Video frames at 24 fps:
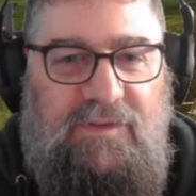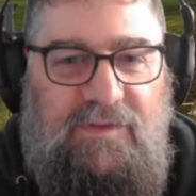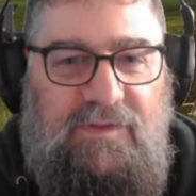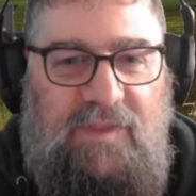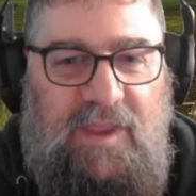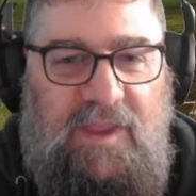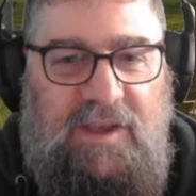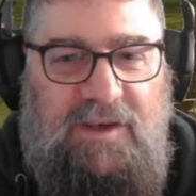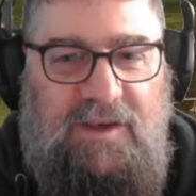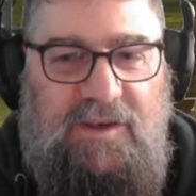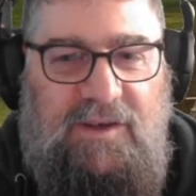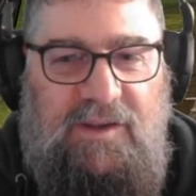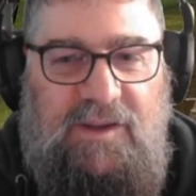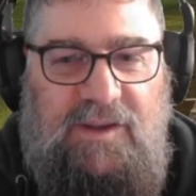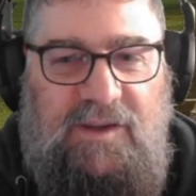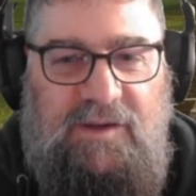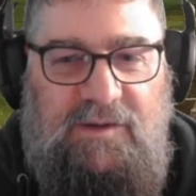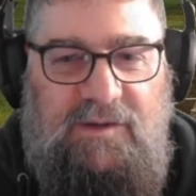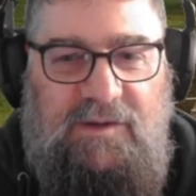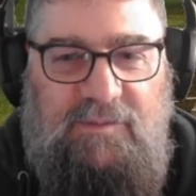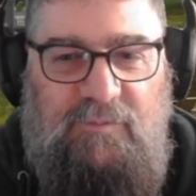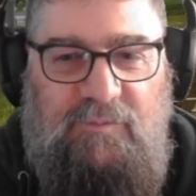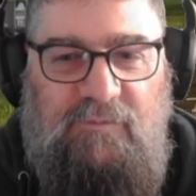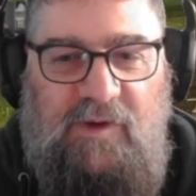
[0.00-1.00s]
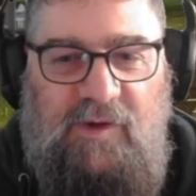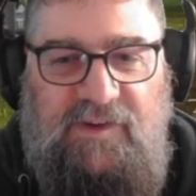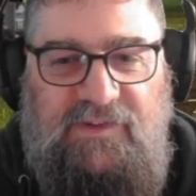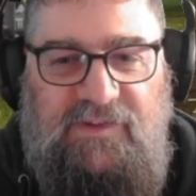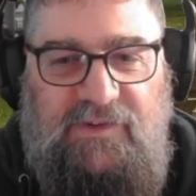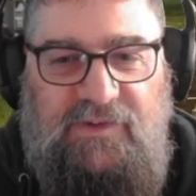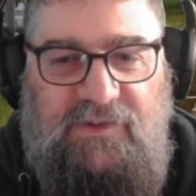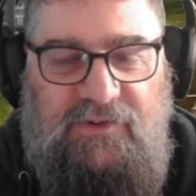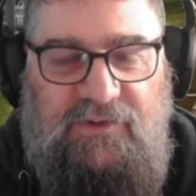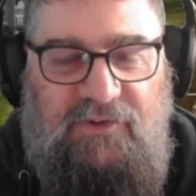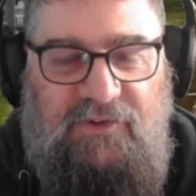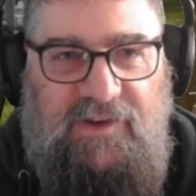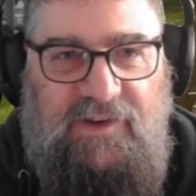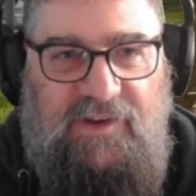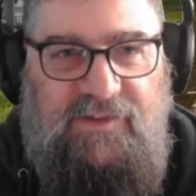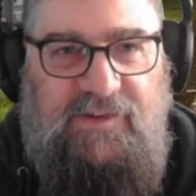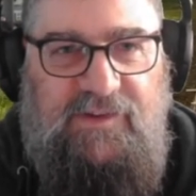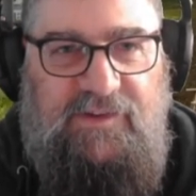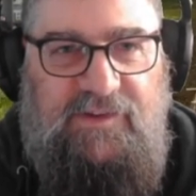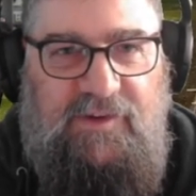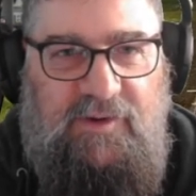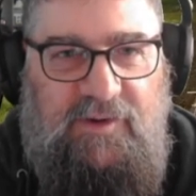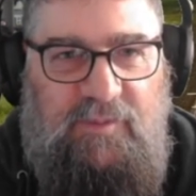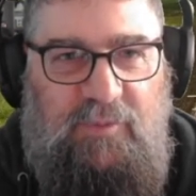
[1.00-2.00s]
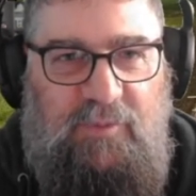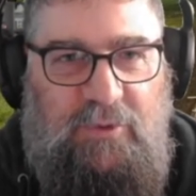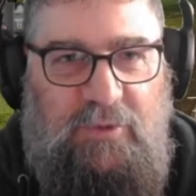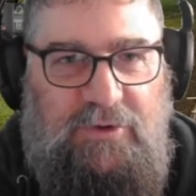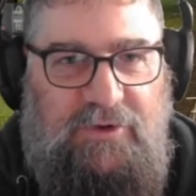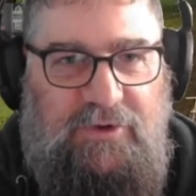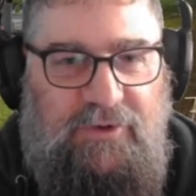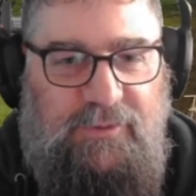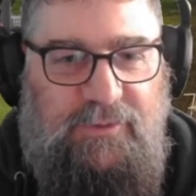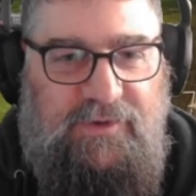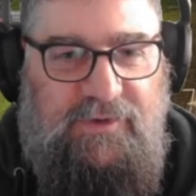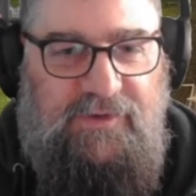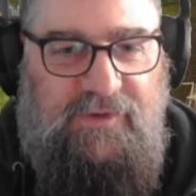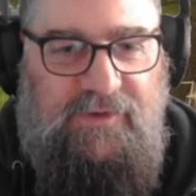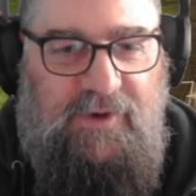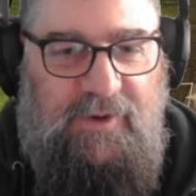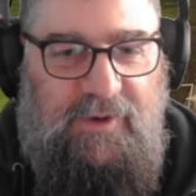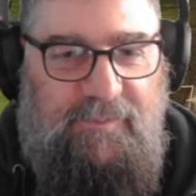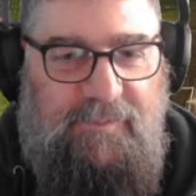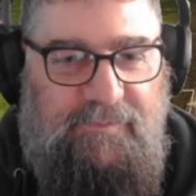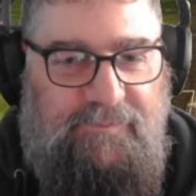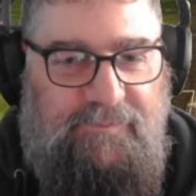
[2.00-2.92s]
that the rest of the train's just going to pull you to a stop.